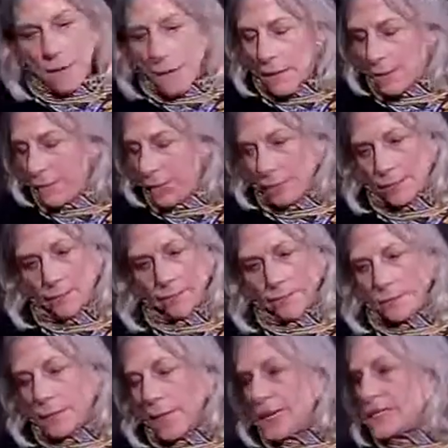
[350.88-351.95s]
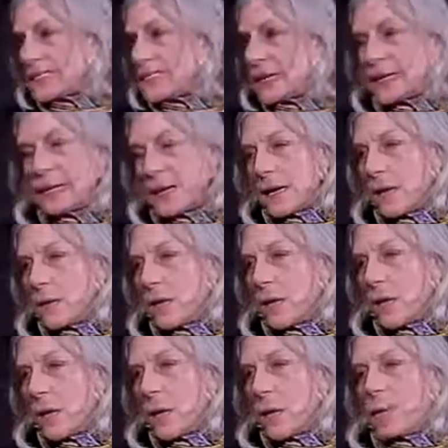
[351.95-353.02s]
a signia.
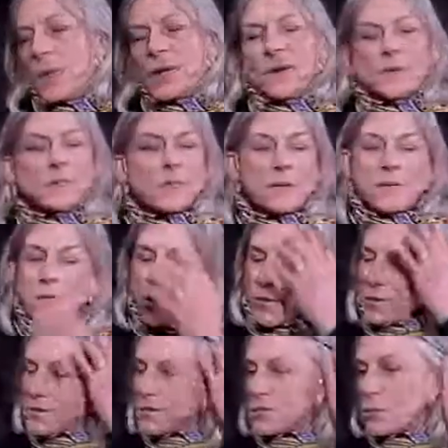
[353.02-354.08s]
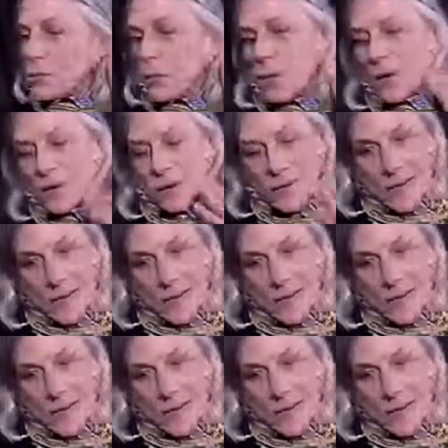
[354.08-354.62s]
Because you go to the supermarket,